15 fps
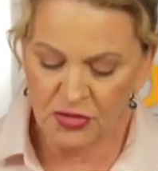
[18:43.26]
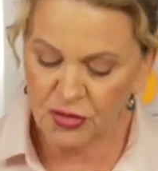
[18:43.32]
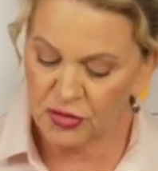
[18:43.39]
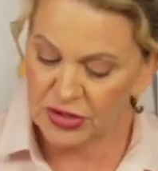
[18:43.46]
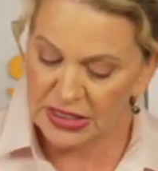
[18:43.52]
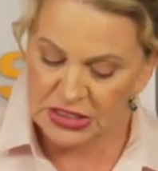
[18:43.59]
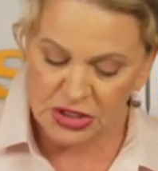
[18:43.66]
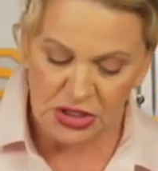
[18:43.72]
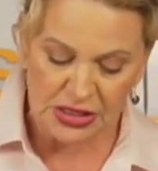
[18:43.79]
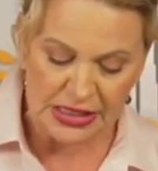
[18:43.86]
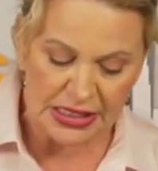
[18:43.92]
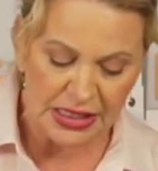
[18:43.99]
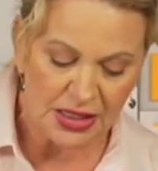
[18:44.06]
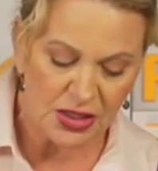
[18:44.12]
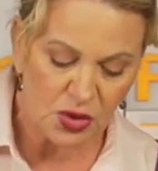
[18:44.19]

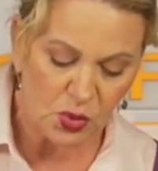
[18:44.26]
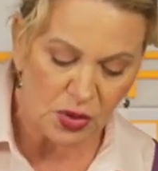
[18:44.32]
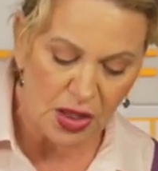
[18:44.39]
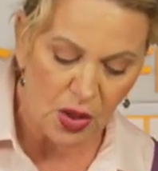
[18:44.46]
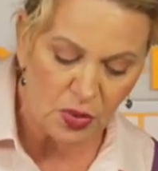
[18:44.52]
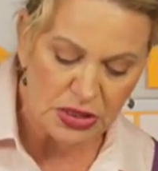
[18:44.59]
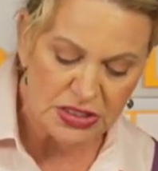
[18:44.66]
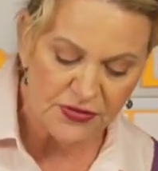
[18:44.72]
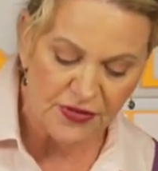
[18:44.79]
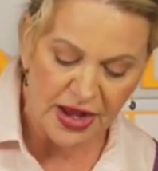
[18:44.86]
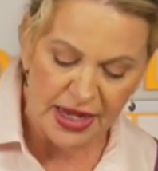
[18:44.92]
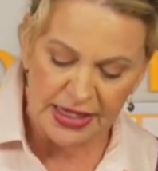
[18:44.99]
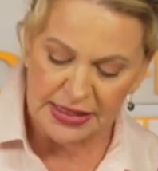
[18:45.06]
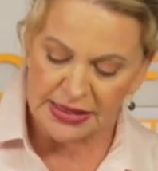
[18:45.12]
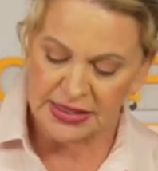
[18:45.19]
traditionally, you will always
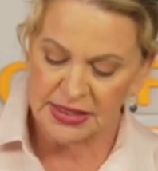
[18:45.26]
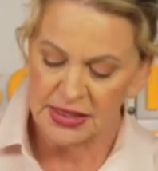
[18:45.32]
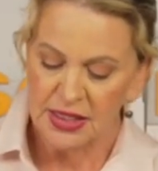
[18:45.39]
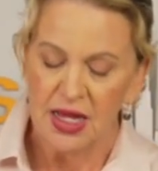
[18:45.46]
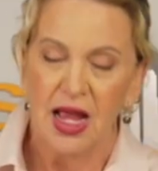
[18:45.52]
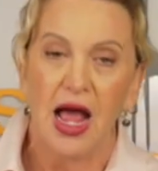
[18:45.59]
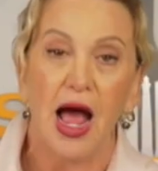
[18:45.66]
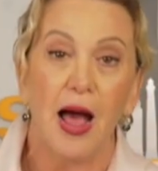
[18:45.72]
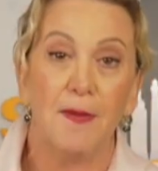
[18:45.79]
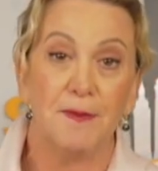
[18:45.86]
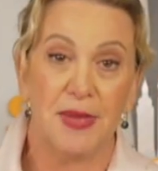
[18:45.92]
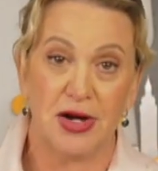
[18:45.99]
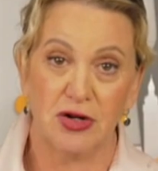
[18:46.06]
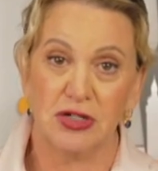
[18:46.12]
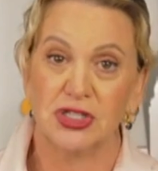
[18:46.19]
find a
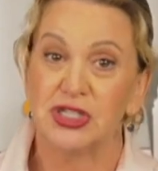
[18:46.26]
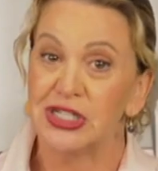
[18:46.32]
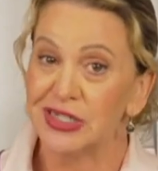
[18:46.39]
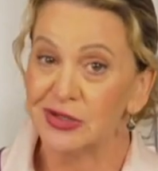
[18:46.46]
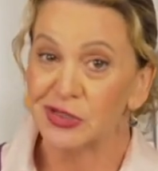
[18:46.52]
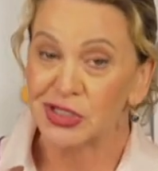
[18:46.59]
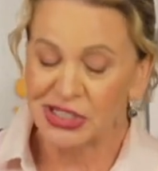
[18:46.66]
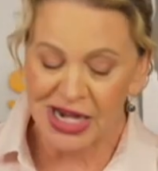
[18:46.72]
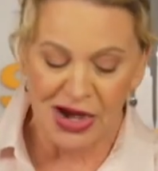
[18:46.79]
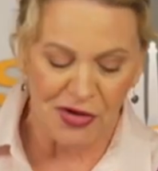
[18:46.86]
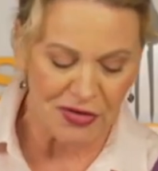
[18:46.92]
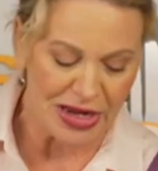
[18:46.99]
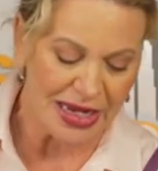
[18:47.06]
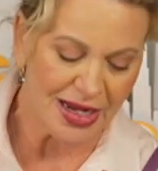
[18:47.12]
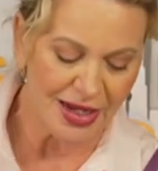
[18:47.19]
maraschino
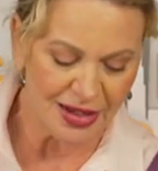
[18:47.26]
cherry.